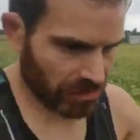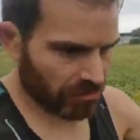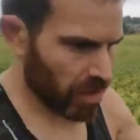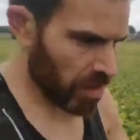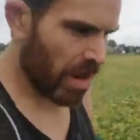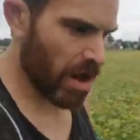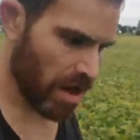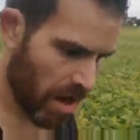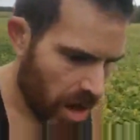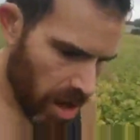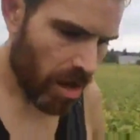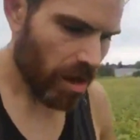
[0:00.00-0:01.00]
to run,
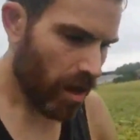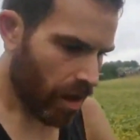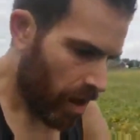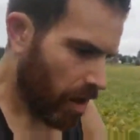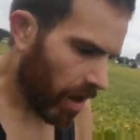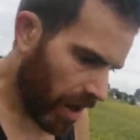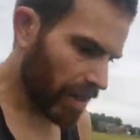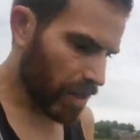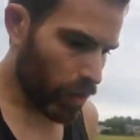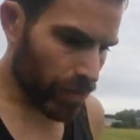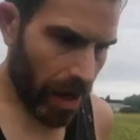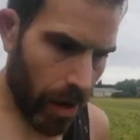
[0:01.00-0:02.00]
I
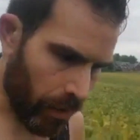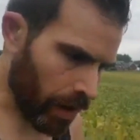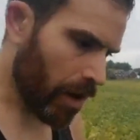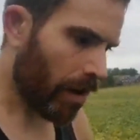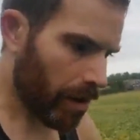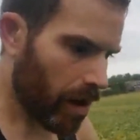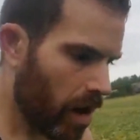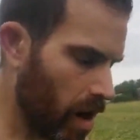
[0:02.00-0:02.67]
go down hard.